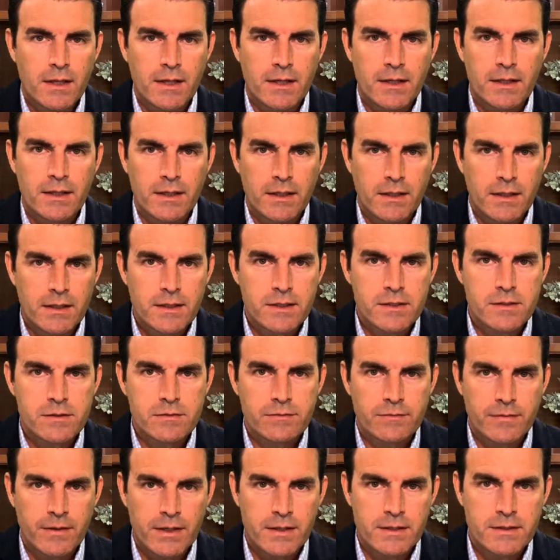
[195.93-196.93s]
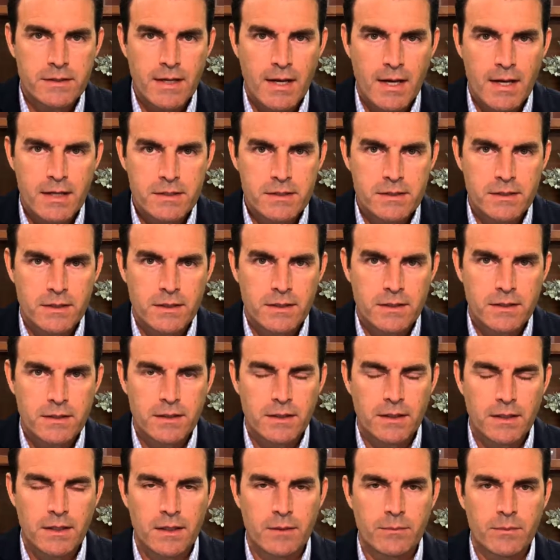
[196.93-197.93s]
and it is
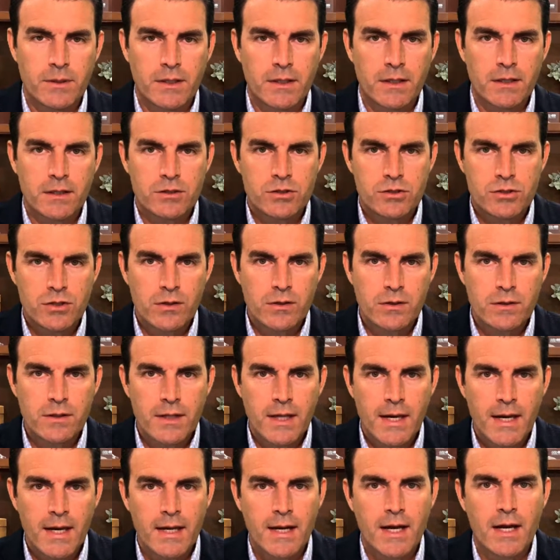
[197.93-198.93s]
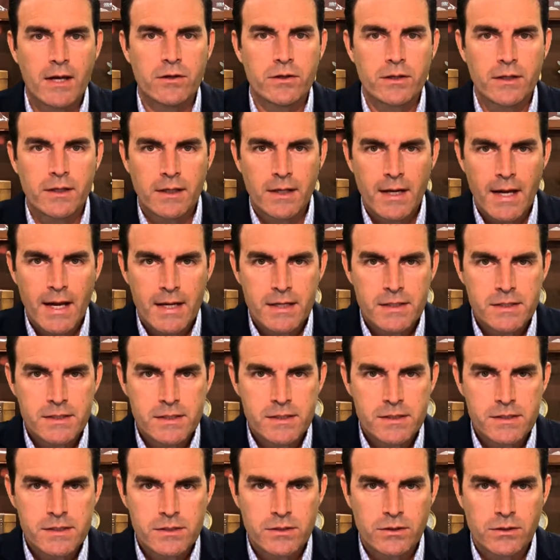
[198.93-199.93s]
fantastic. And I'm going to show you that, how you can get
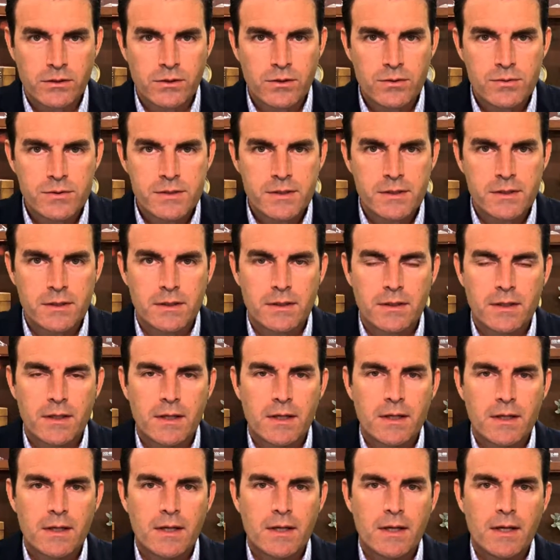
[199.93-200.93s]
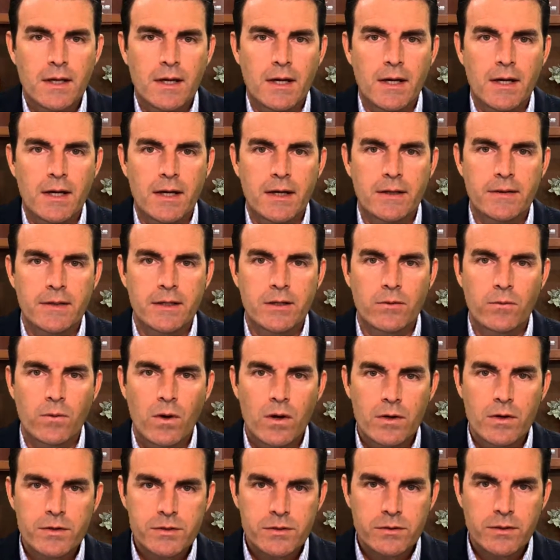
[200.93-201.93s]
access to use it. And
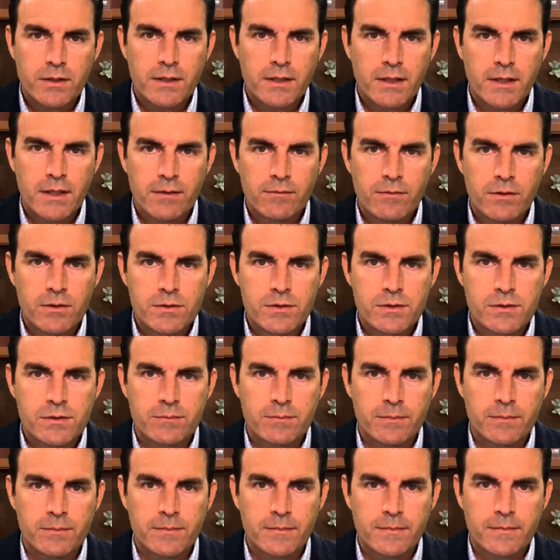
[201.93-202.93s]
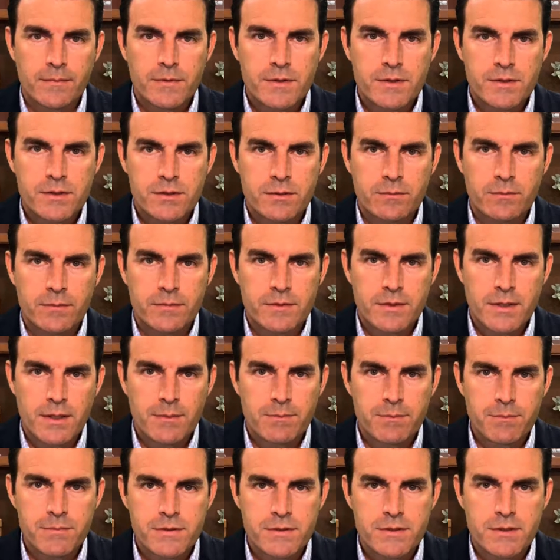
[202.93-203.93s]
then we're also going to give you some
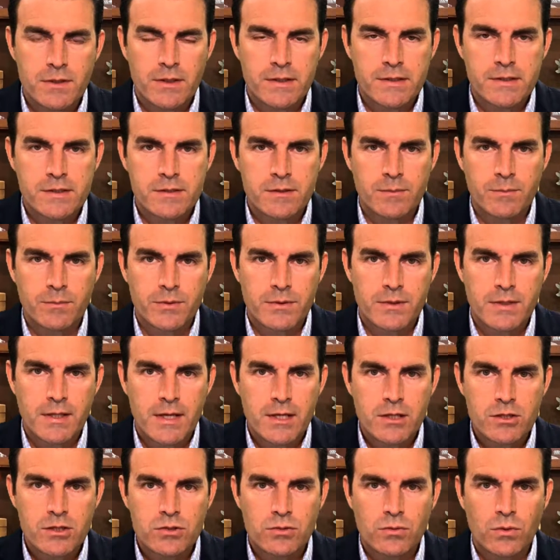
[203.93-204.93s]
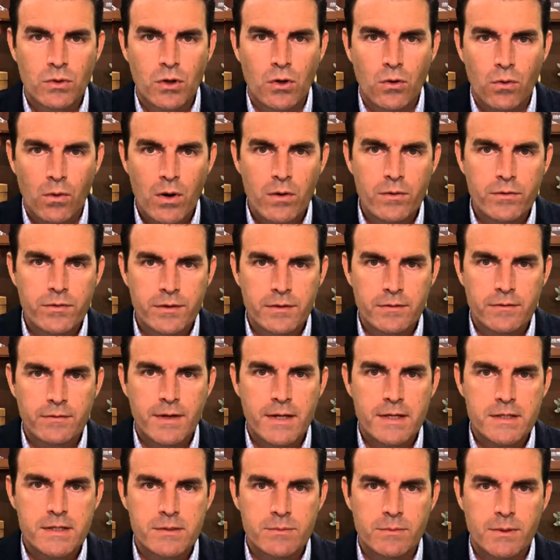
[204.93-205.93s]
tips on some potential
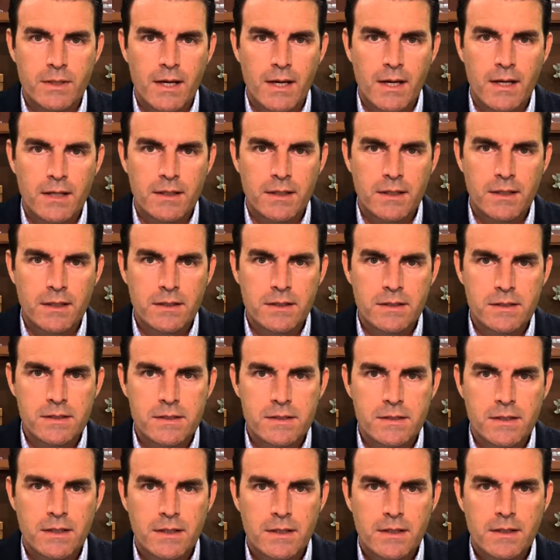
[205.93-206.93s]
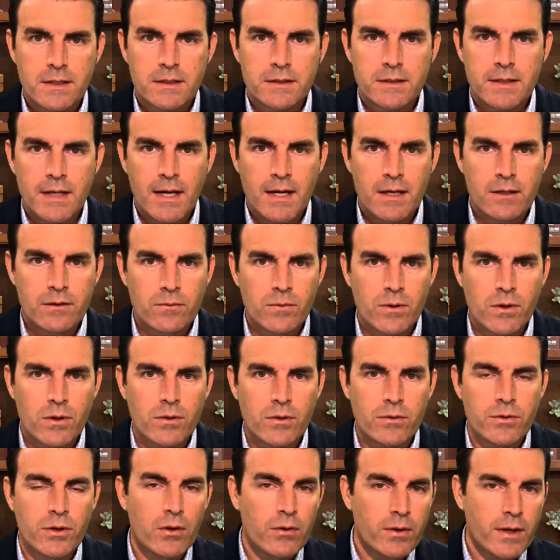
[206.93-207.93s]
growth investment ideas down
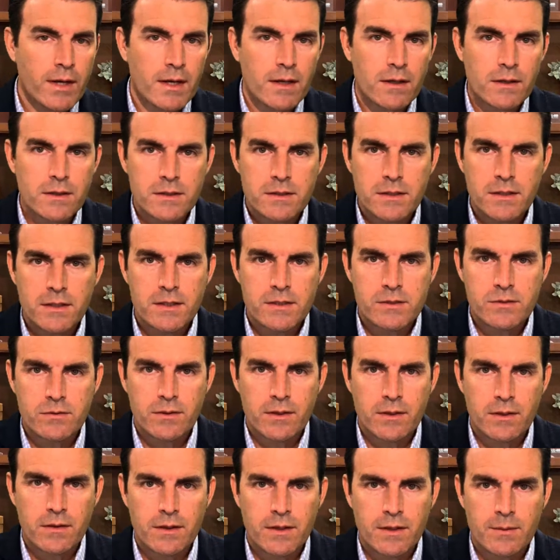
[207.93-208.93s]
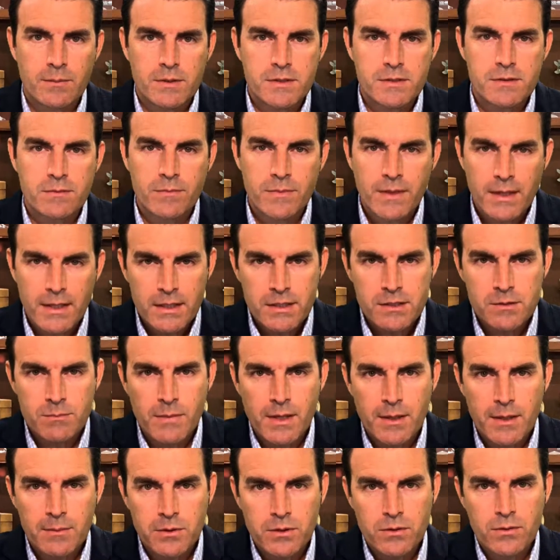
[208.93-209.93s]
the road. No guarantees or anything, but some
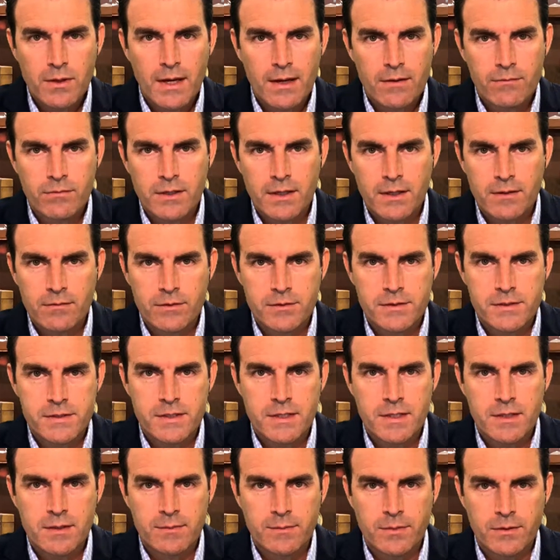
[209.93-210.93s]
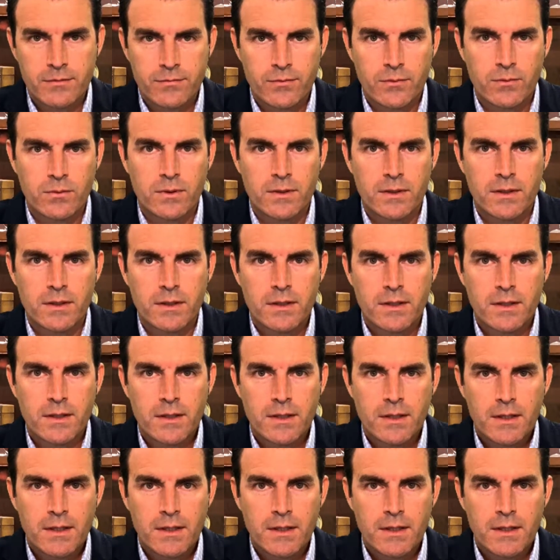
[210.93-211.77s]
things maybe you haven't ever seen before